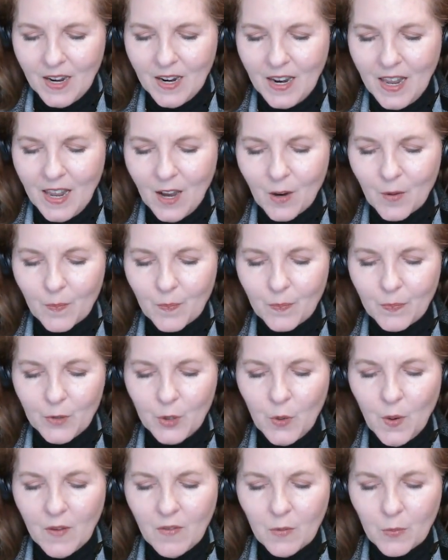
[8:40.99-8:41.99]
Yeah. Now,
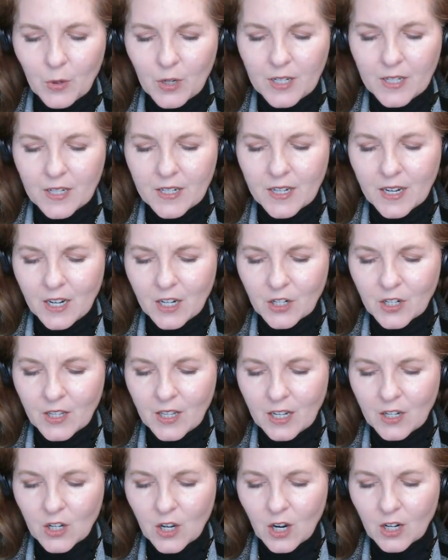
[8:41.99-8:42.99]
you have a presentation
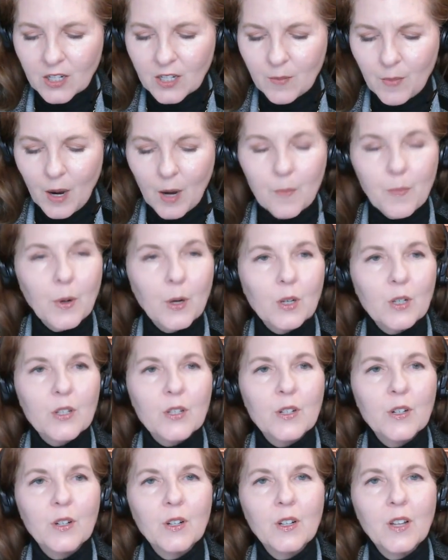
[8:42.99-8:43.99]
that talks about
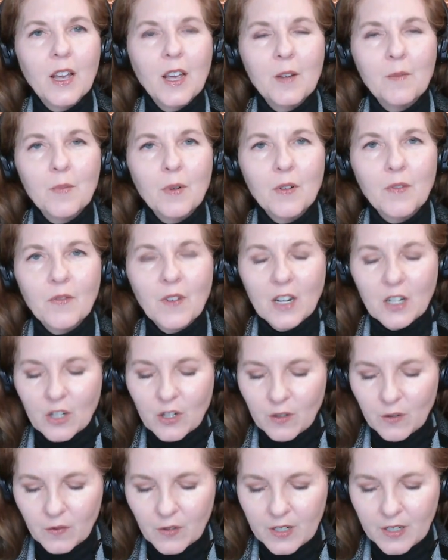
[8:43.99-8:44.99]
personal and
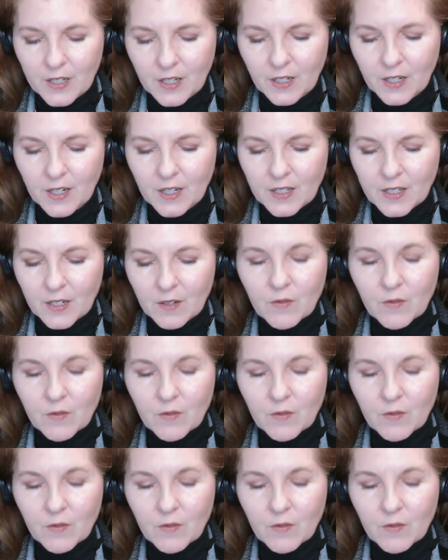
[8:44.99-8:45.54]
professional resilience,